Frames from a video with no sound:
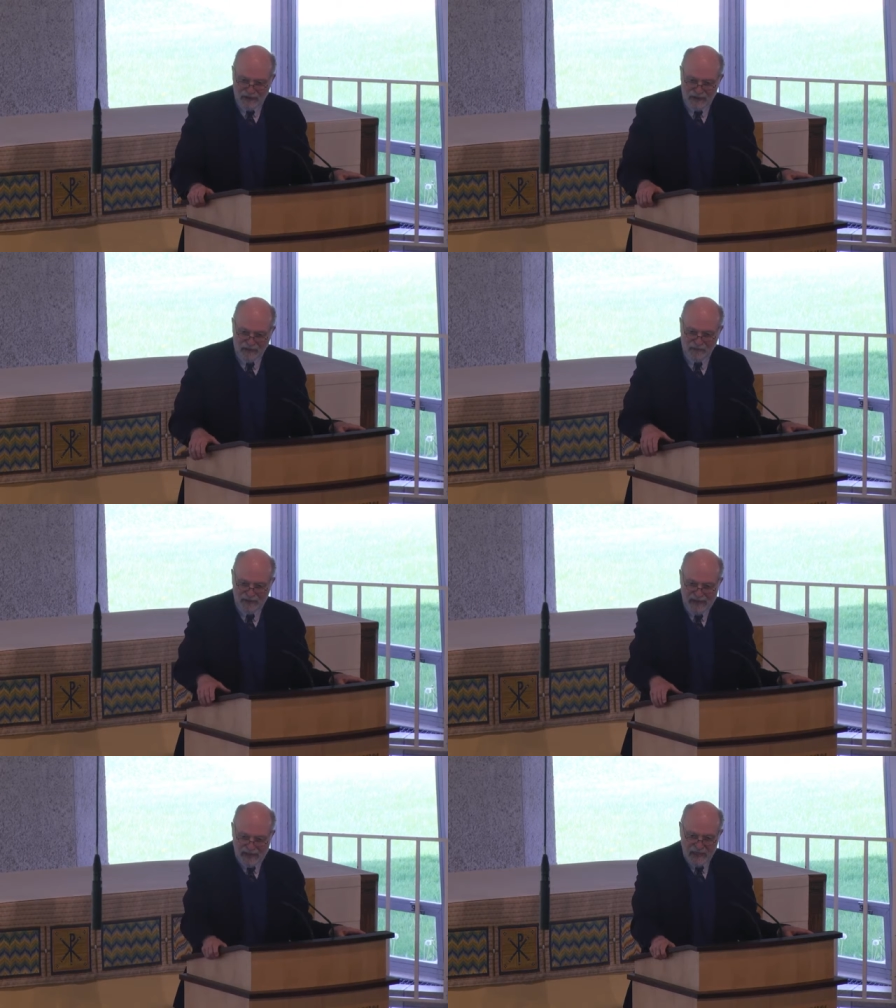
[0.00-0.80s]
of
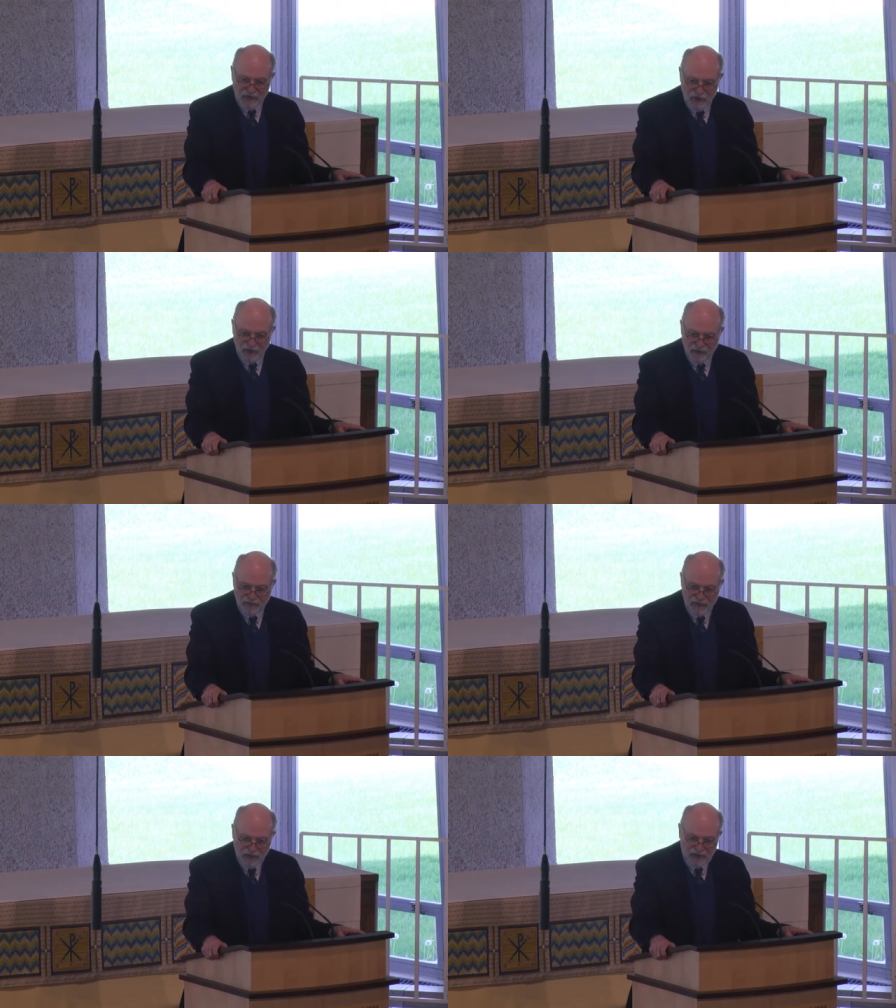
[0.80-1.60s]
leakage
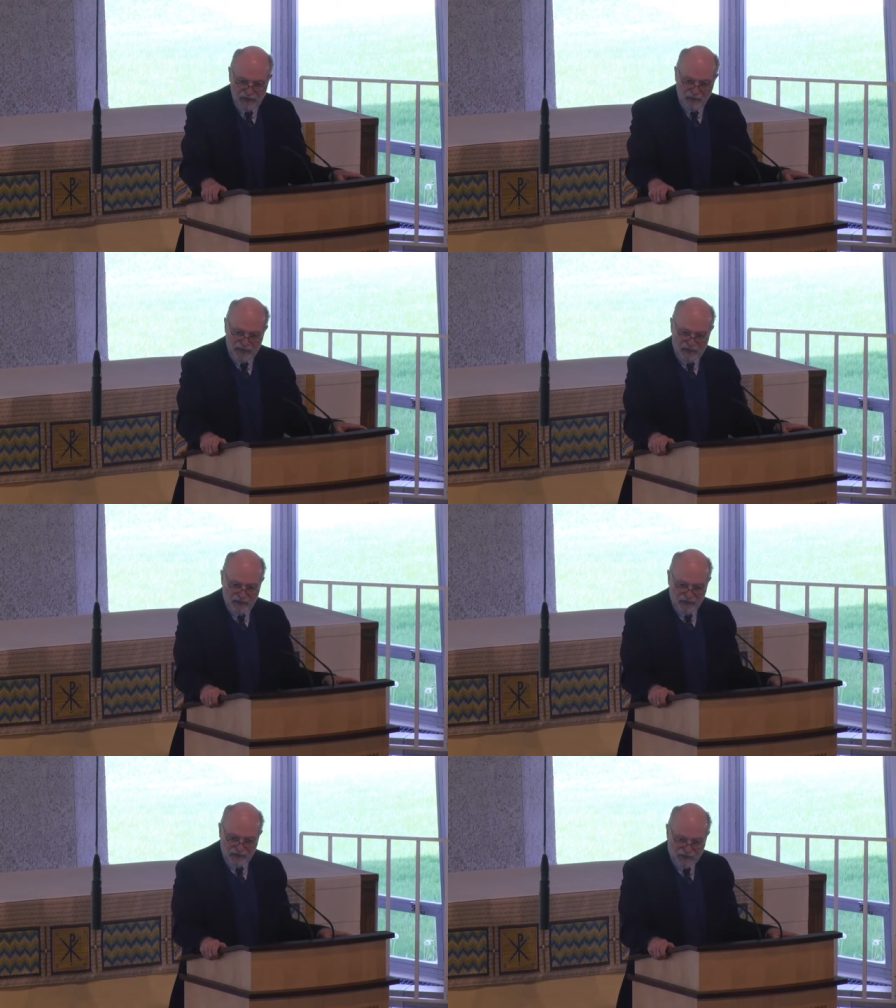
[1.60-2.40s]
of nuclear
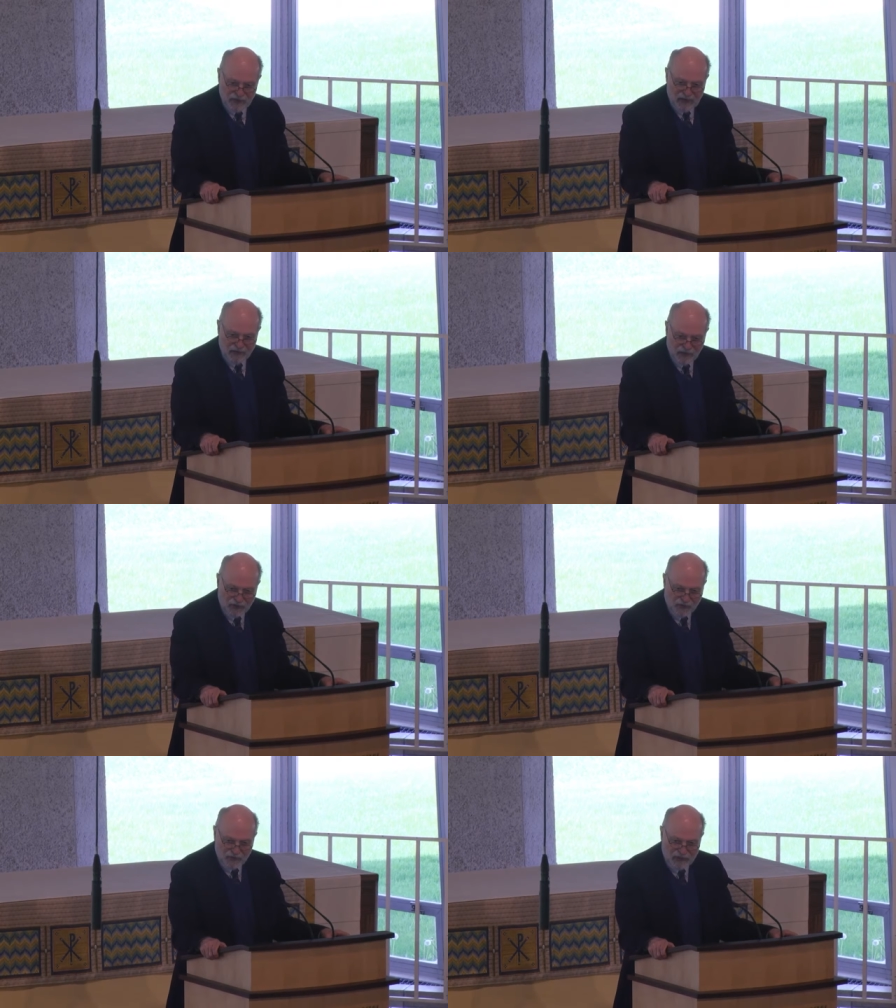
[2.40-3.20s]
materials had
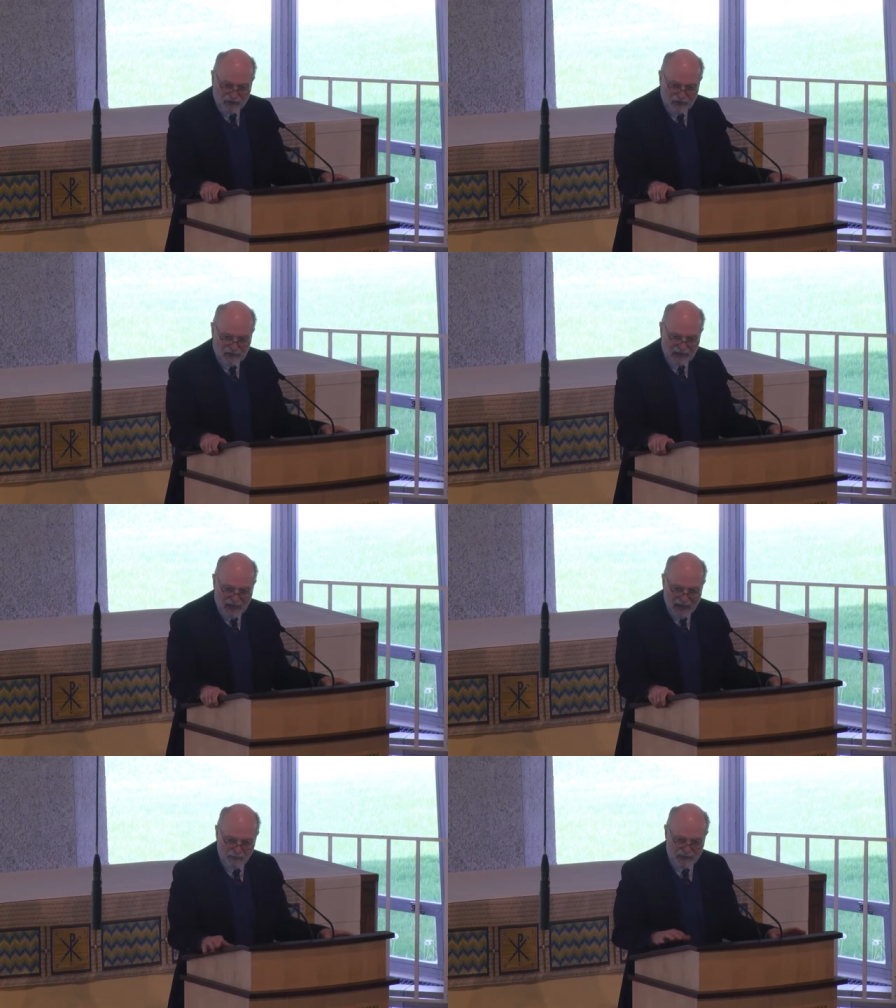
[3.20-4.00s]
just recently
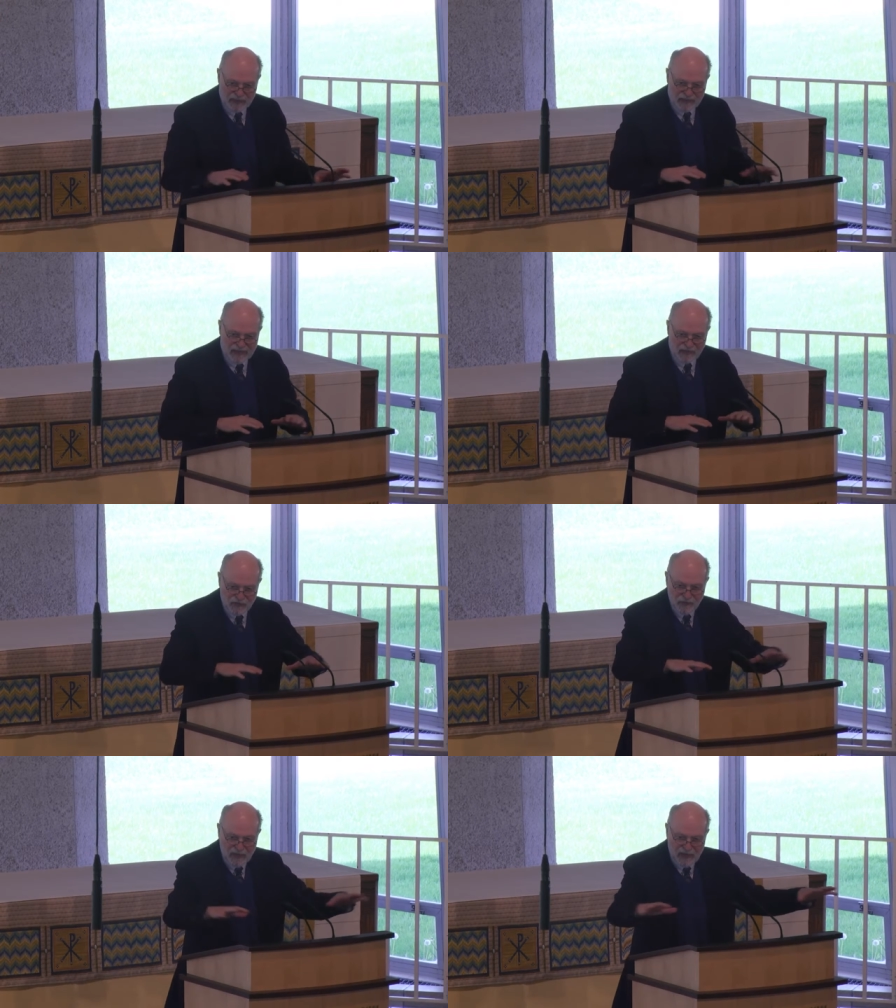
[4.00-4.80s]
happened and
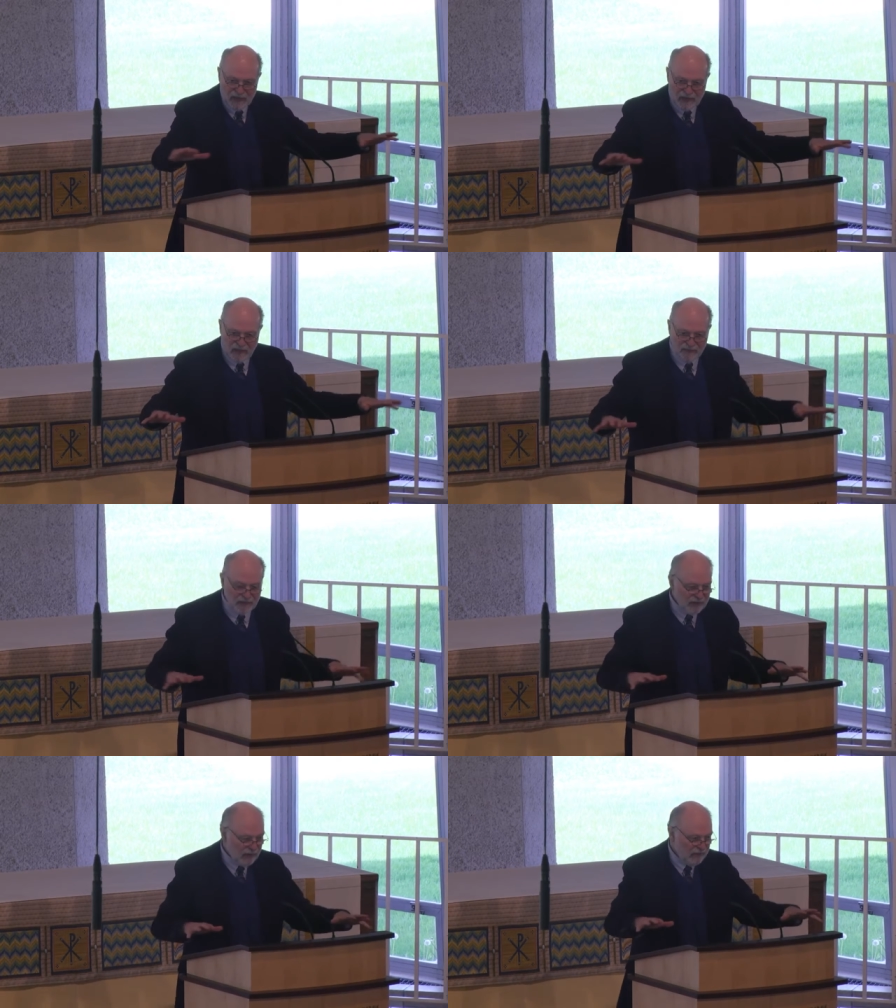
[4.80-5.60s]
decimated
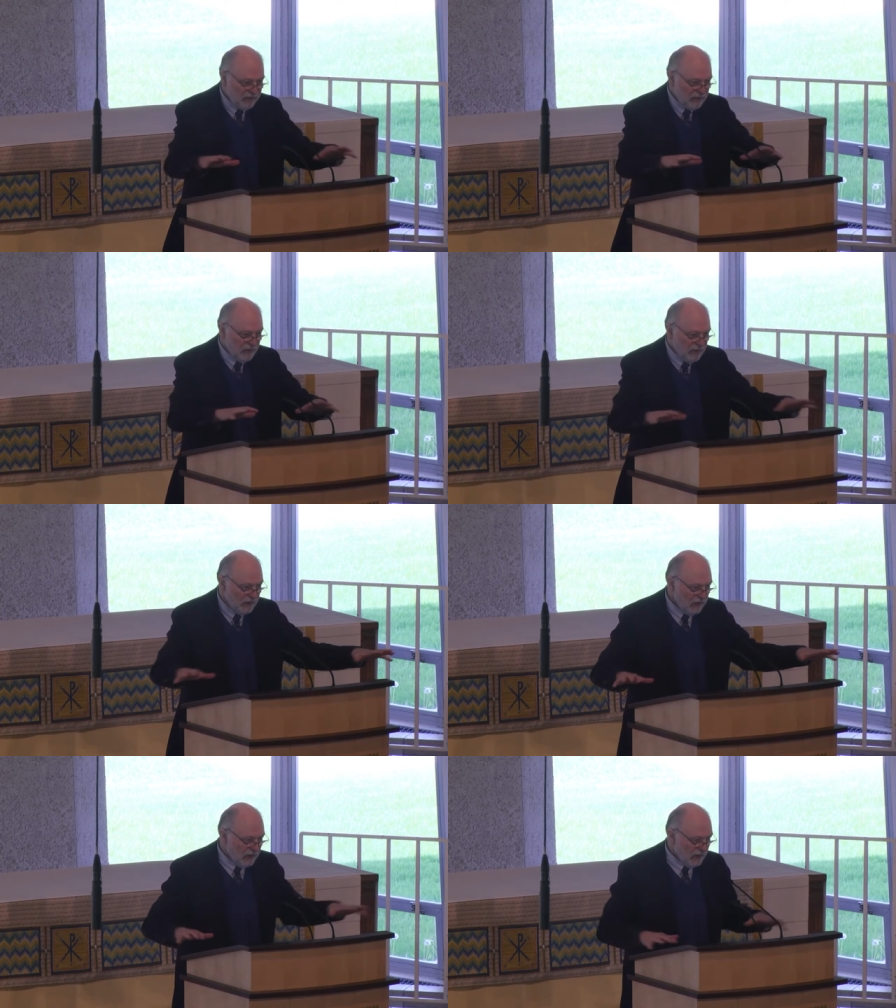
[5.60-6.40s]
everything for
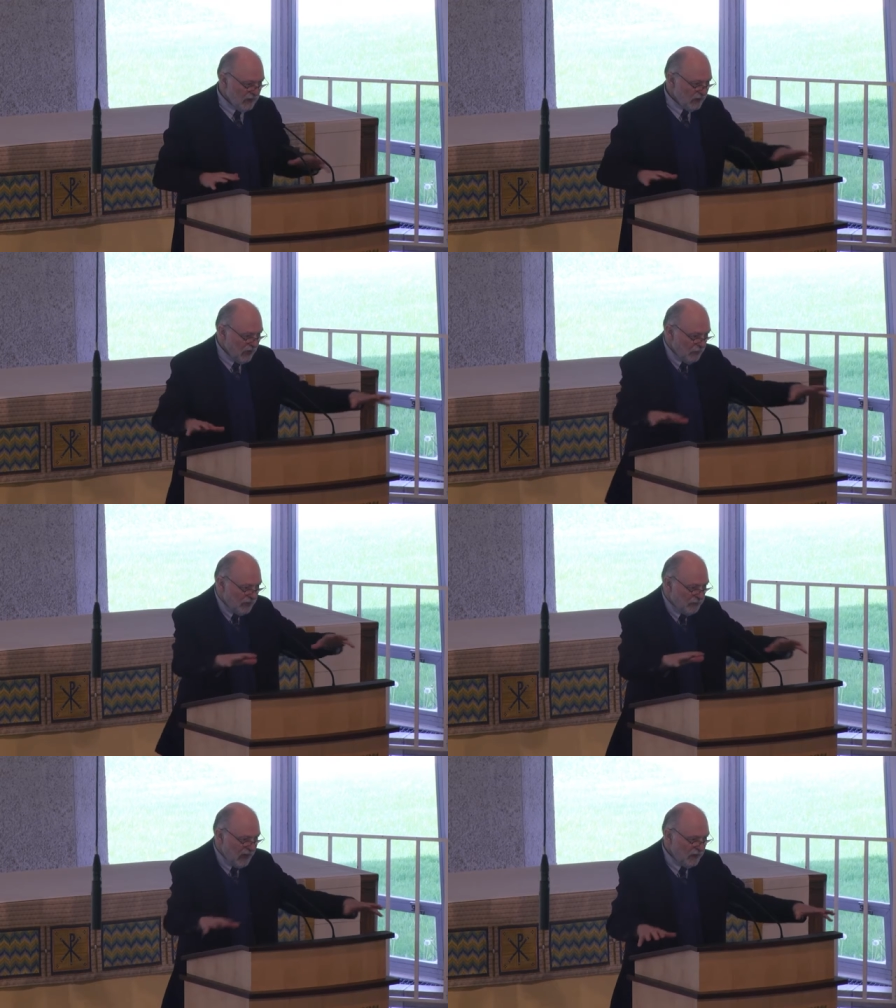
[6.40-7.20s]
some
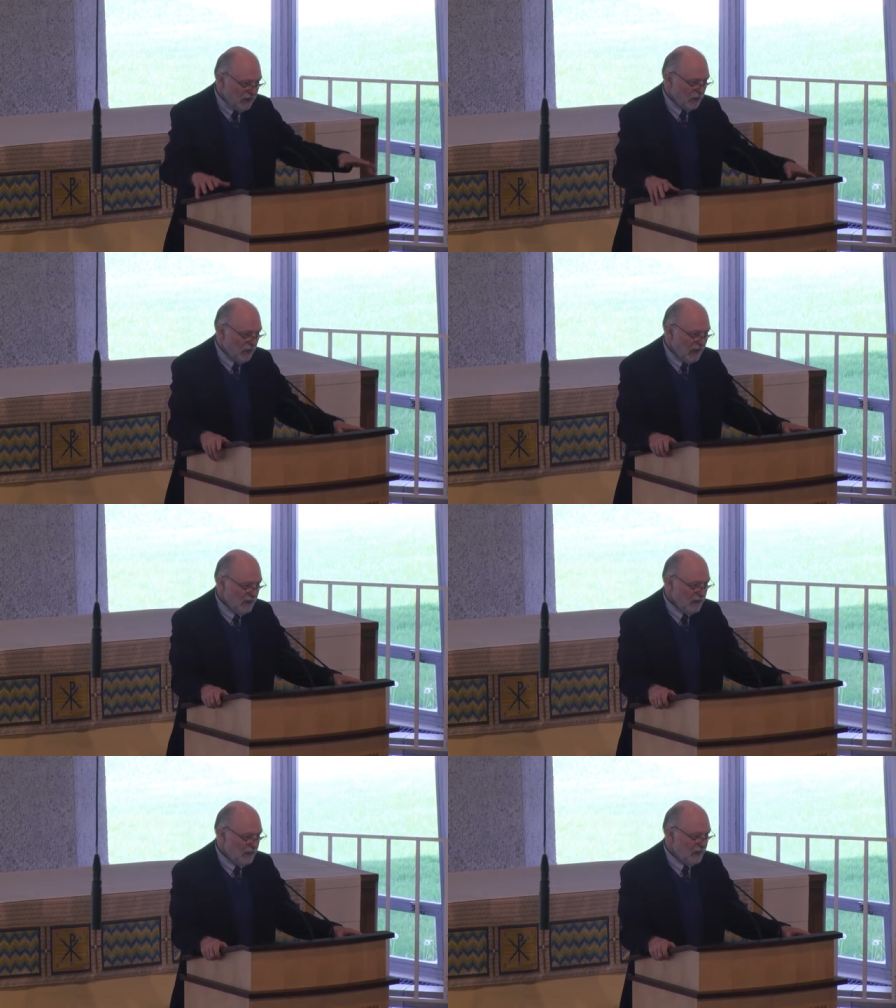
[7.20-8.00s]
space
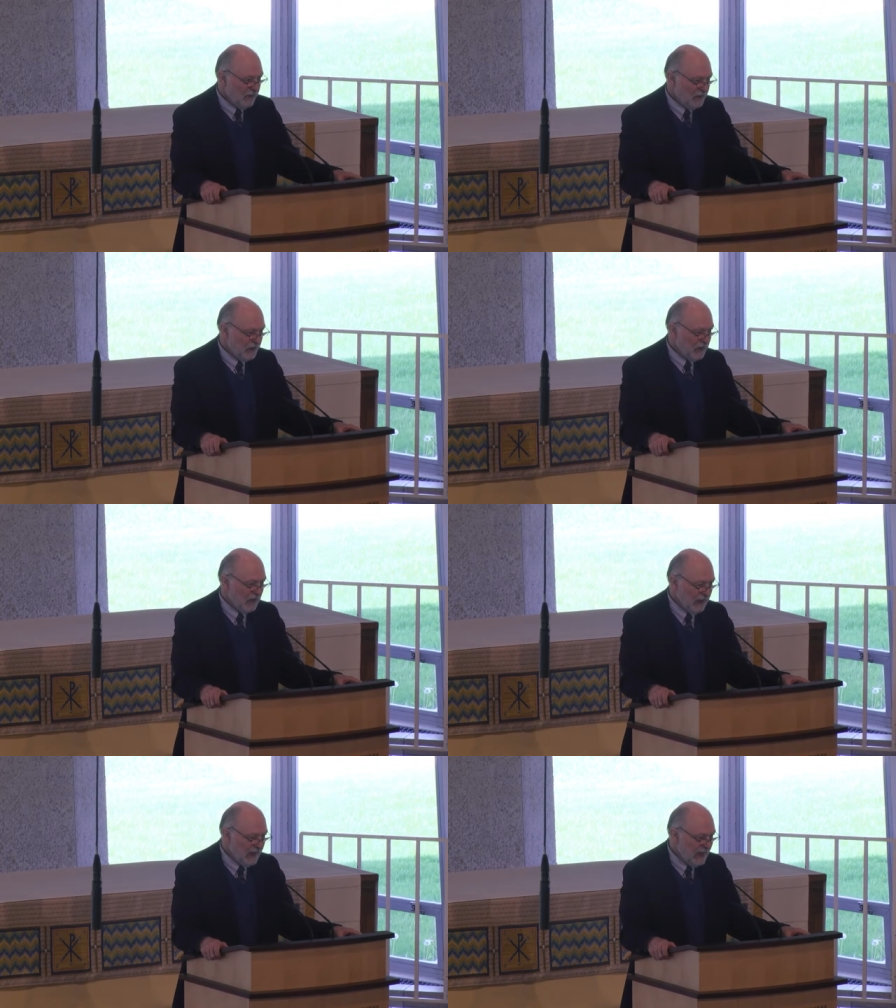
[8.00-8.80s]
around the
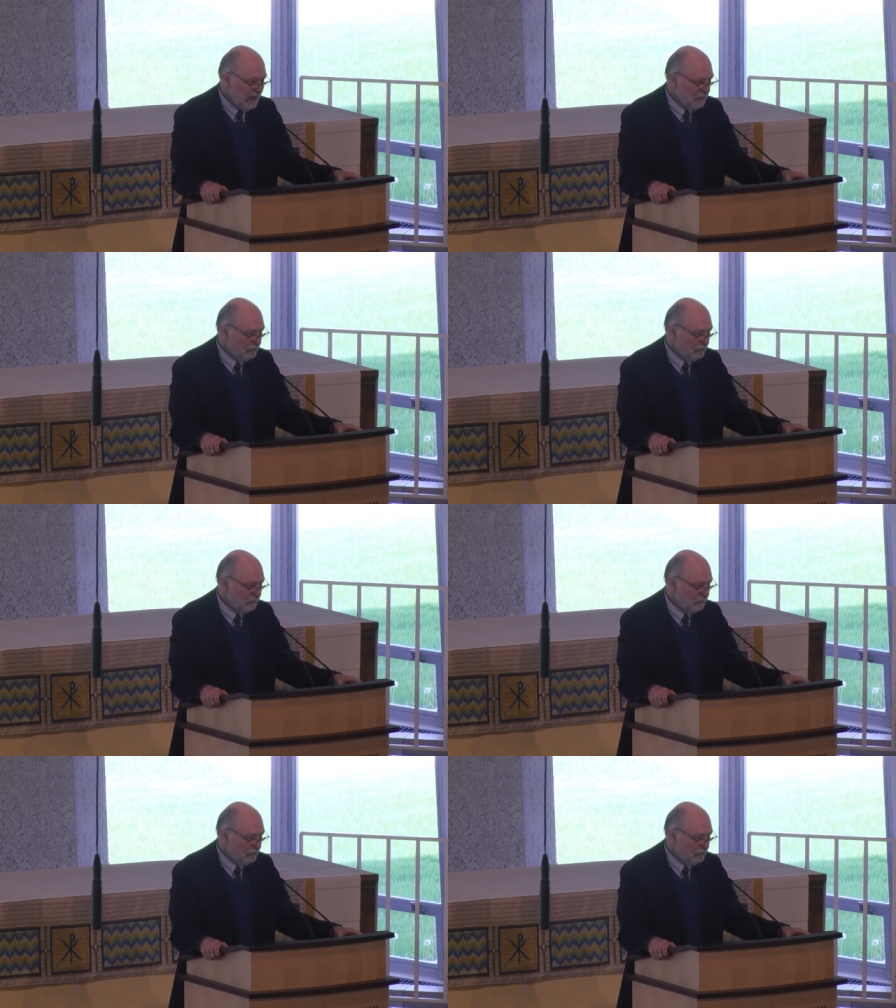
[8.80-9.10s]
facility.